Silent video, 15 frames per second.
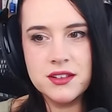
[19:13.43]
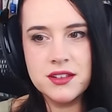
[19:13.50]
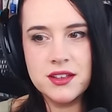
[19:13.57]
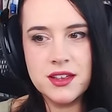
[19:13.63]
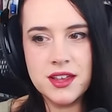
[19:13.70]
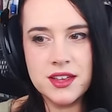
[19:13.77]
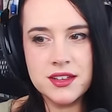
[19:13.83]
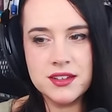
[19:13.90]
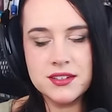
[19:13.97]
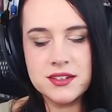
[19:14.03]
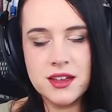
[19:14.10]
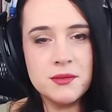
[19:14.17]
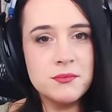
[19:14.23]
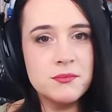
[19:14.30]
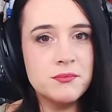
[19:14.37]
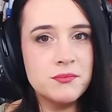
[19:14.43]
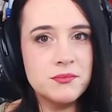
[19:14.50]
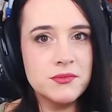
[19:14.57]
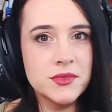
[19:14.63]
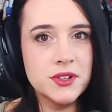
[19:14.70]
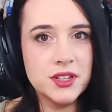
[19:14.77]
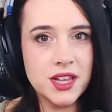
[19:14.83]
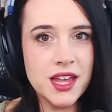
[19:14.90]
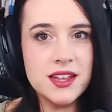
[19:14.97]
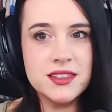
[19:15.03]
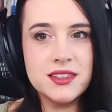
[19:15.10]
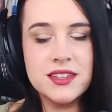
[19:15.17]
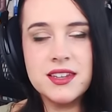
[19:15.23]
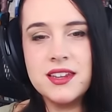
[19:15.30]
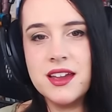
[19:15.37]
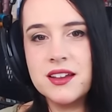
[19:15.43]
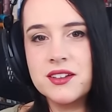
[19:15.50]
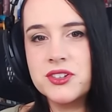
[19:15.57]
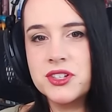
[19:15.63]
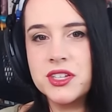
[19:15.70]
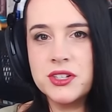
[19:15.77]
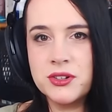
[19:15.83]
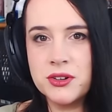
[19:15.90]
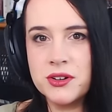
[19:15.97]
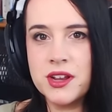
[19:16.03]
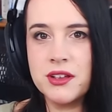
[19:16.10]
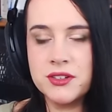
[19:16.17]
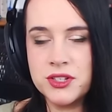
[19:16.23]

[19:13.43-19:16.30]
And I'm glad that he actually turned out